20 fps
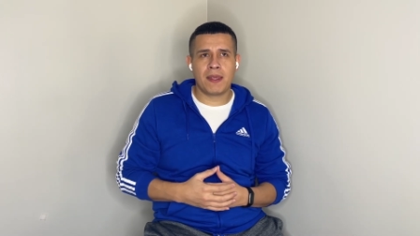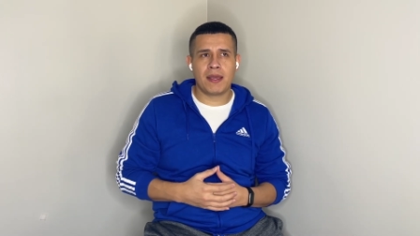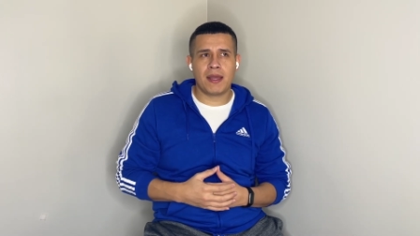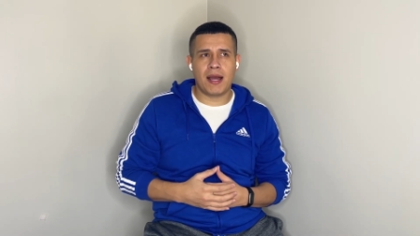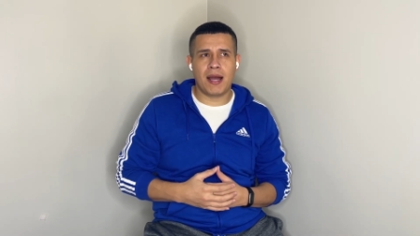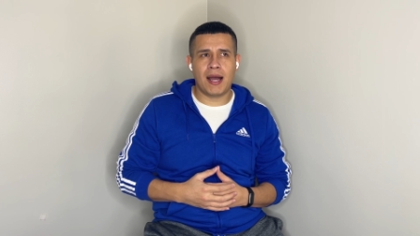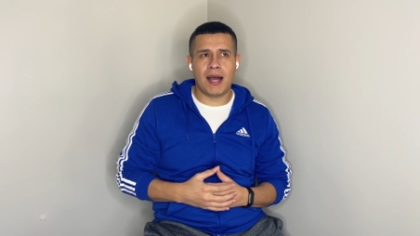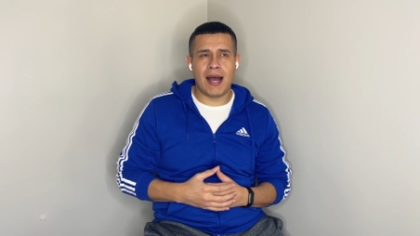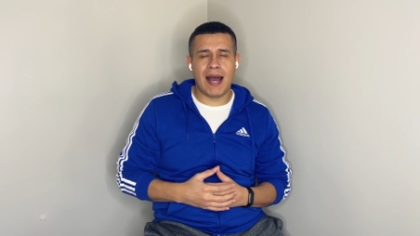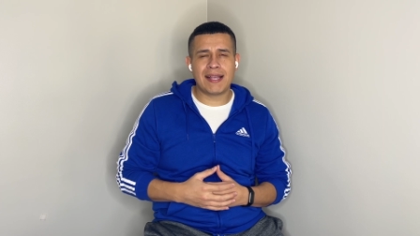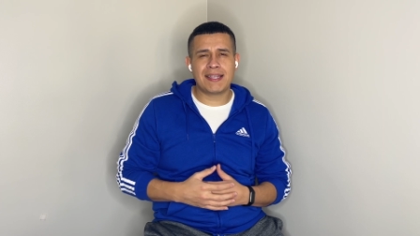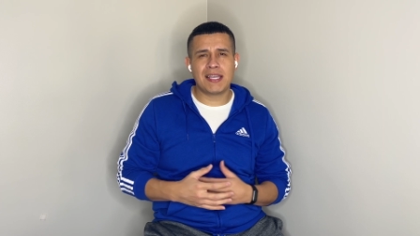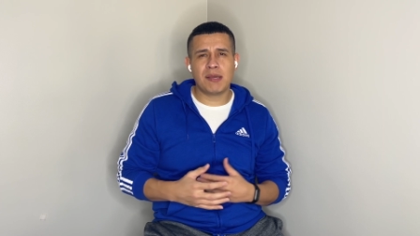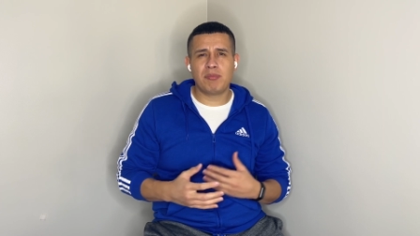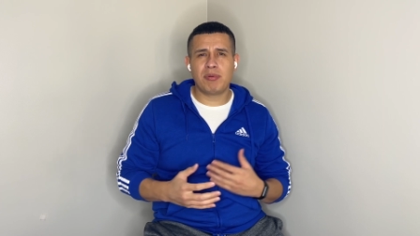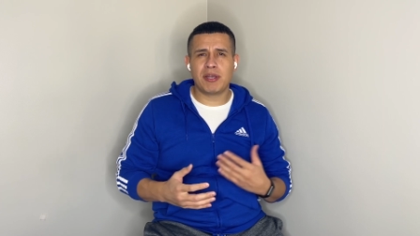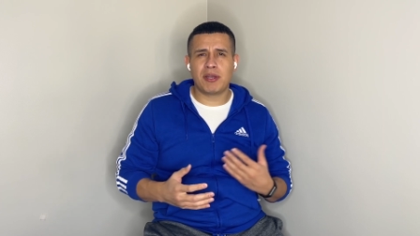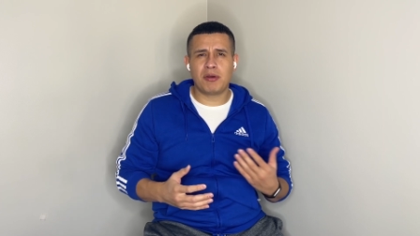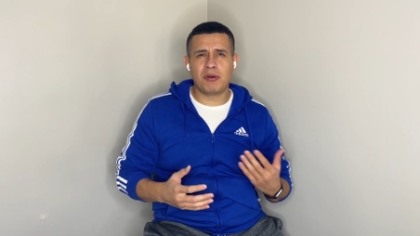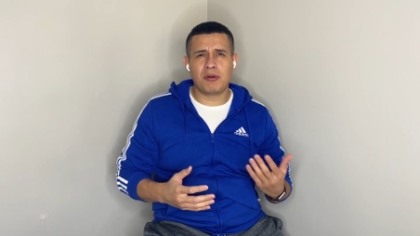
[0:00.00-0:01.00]
Uh, I
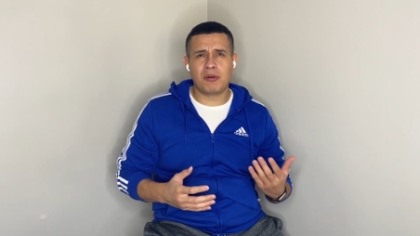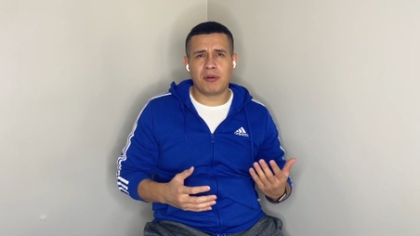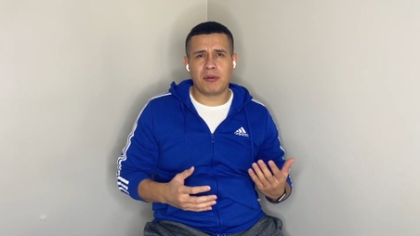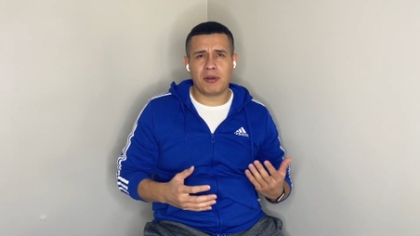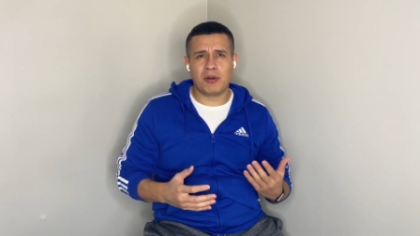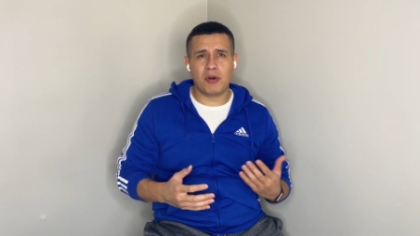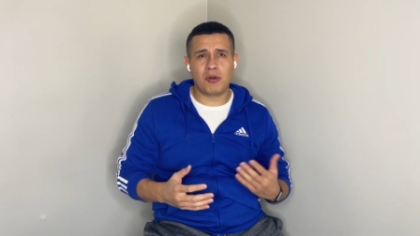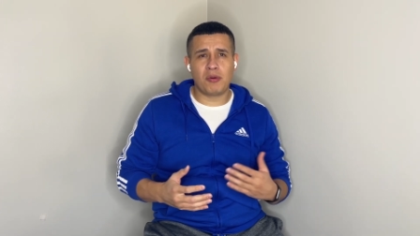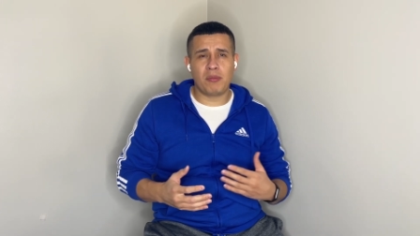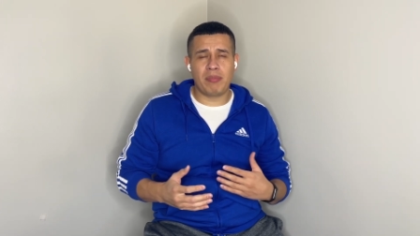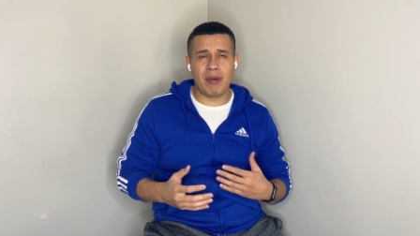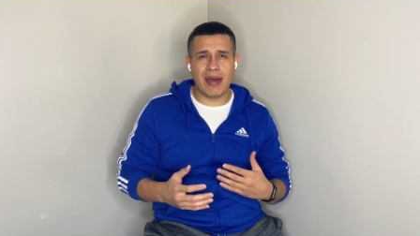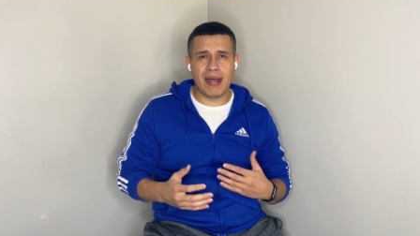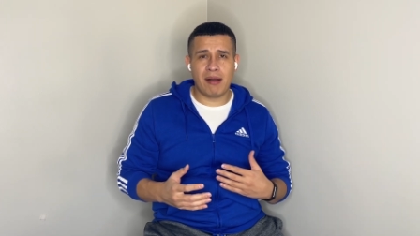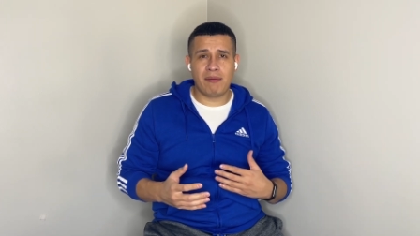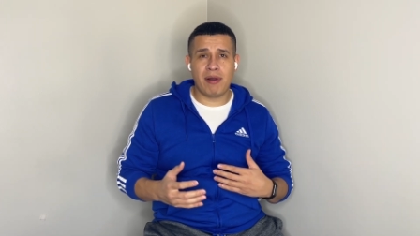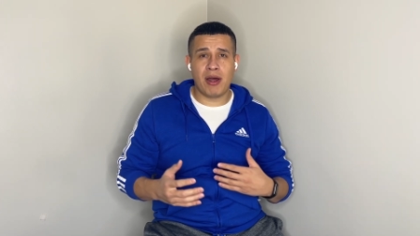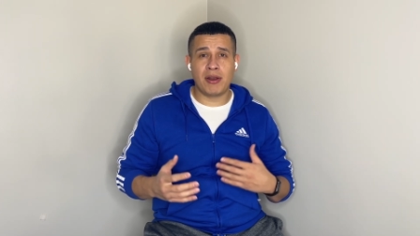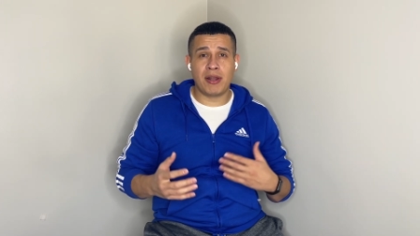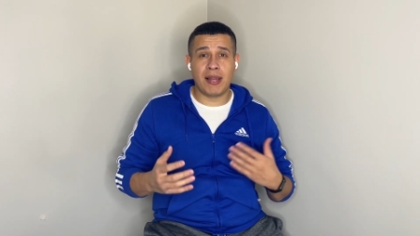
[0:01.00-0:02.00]
typically go to go to bed
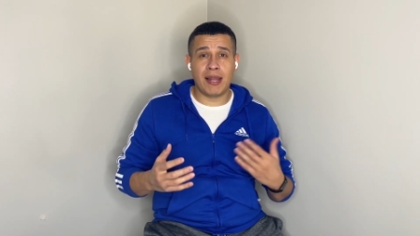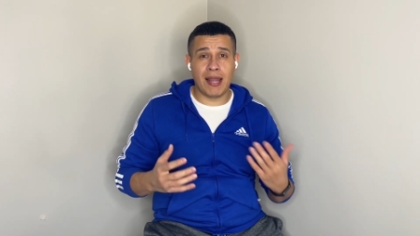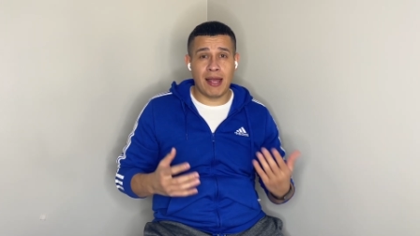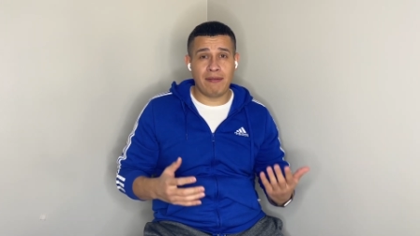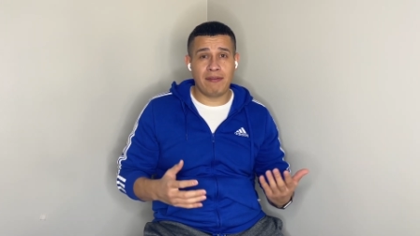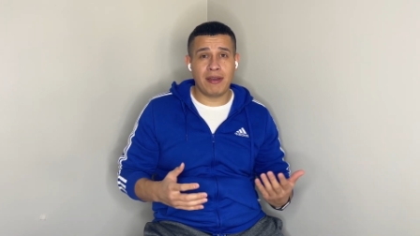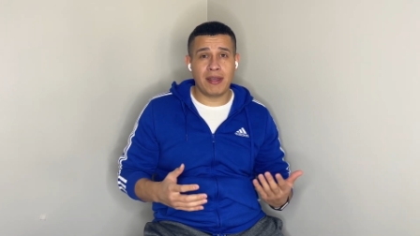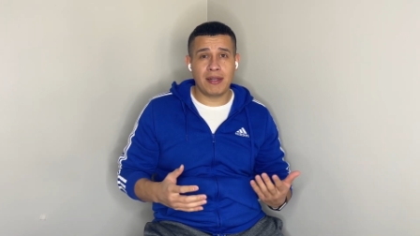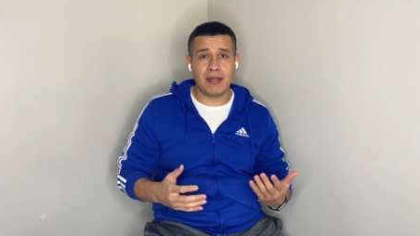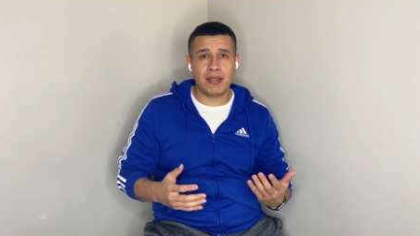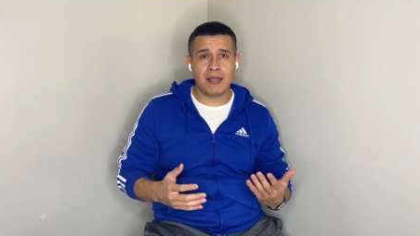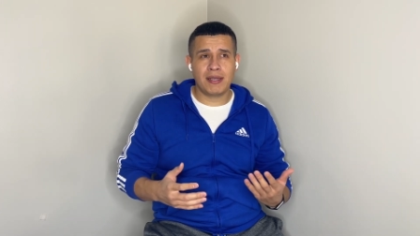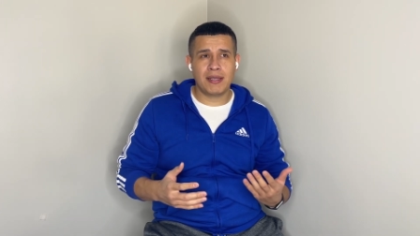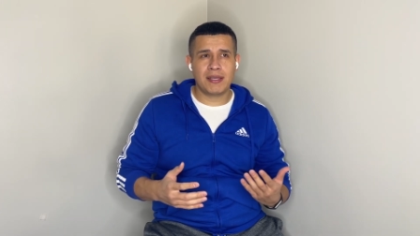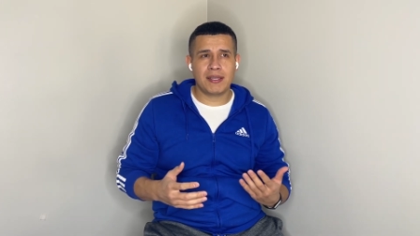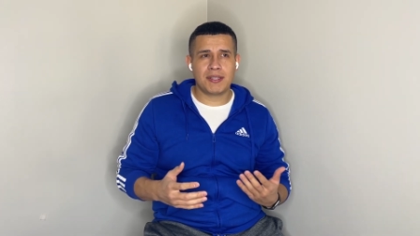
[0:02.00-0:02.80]
around 11,